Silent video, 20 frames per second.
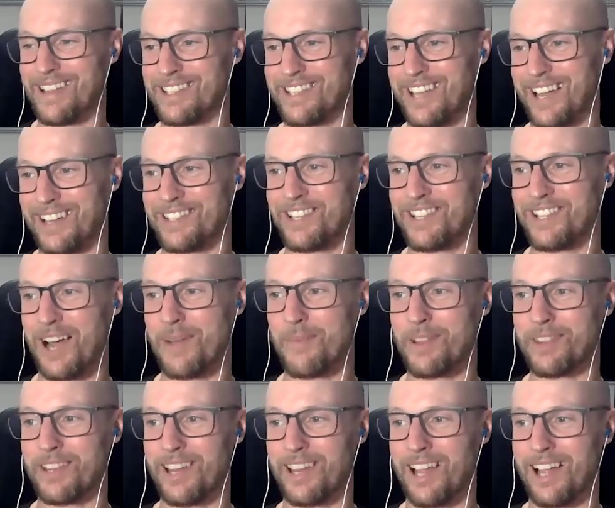seconds
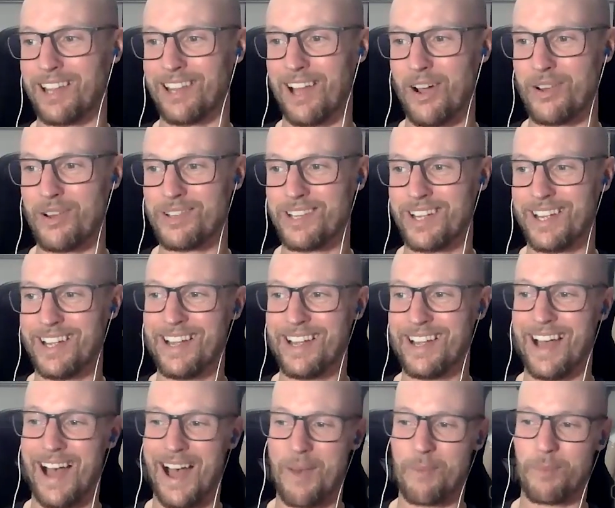time under load,
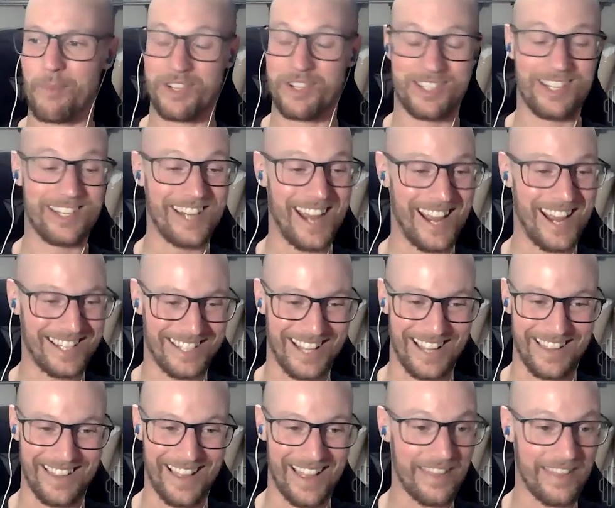which suggests
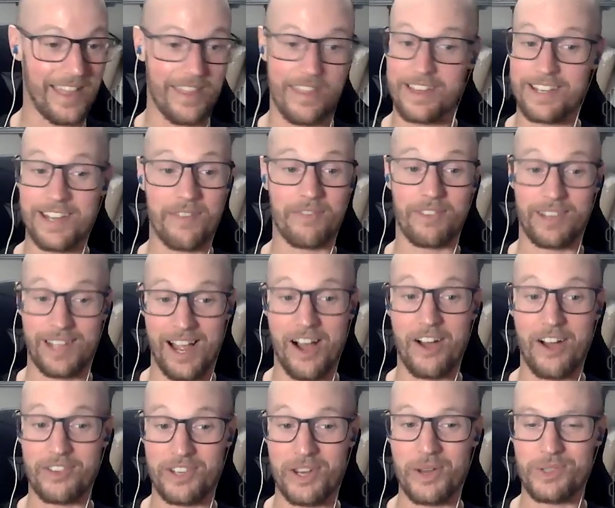that they definitely
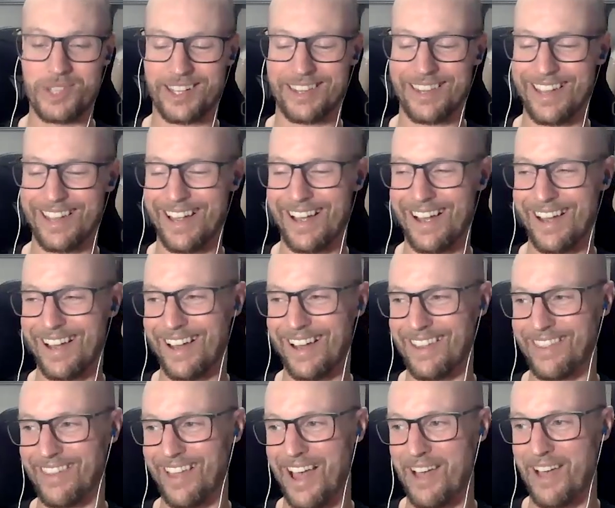aren't using
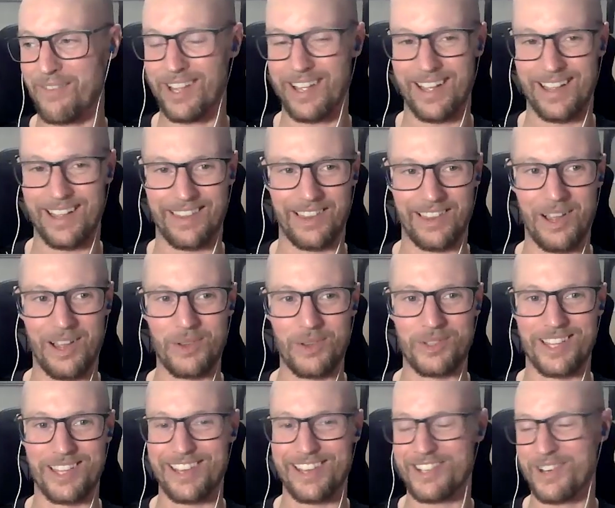the heavy the
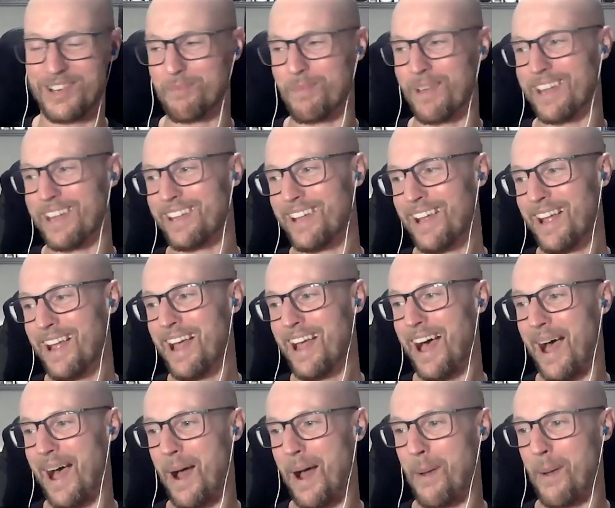loads that they should be.
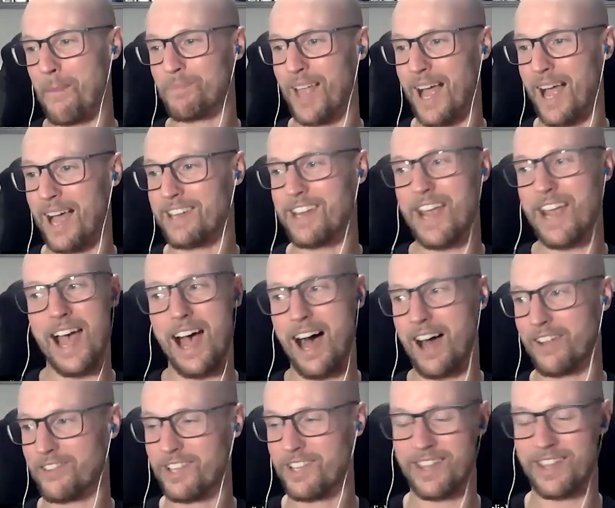And
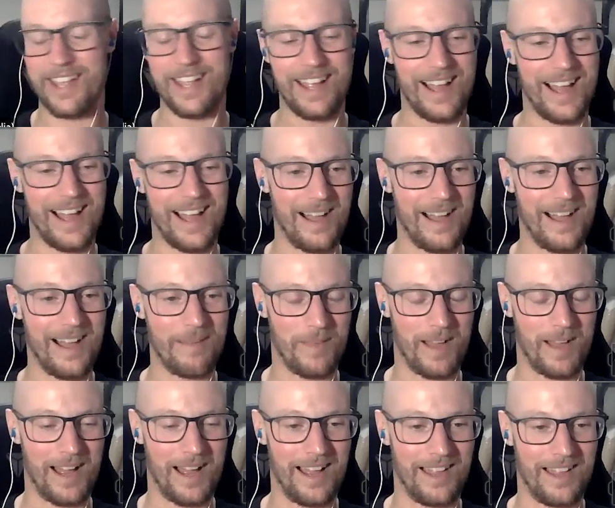yeah, under
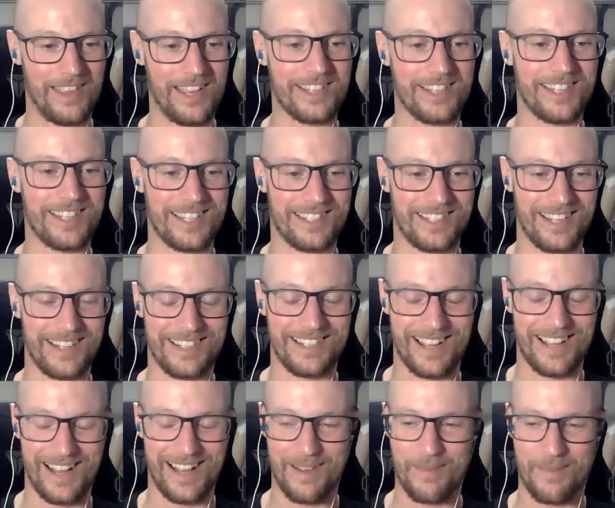the assisted
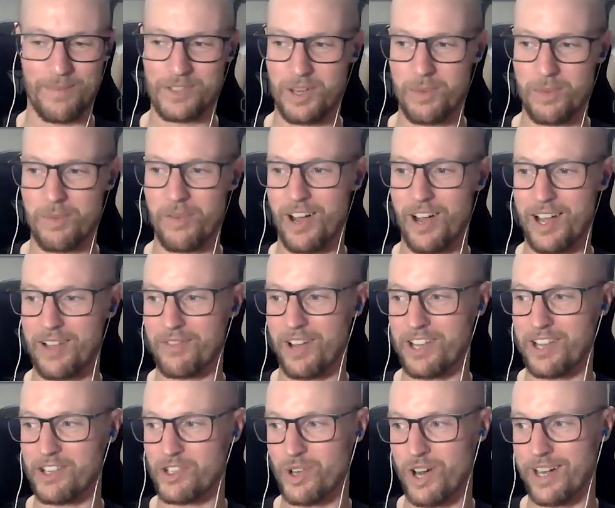
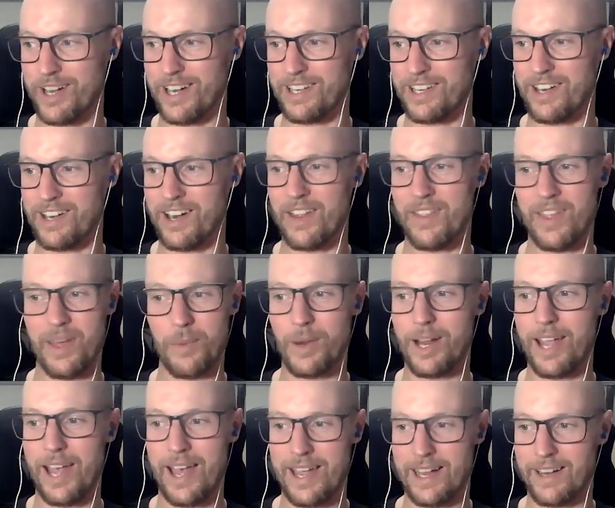supervised training, they
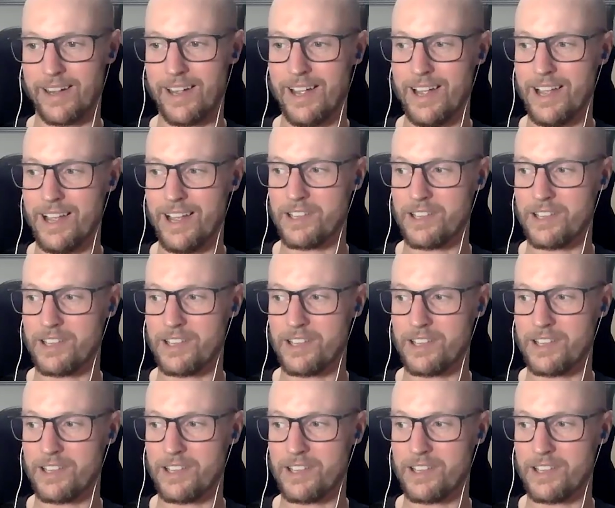were getting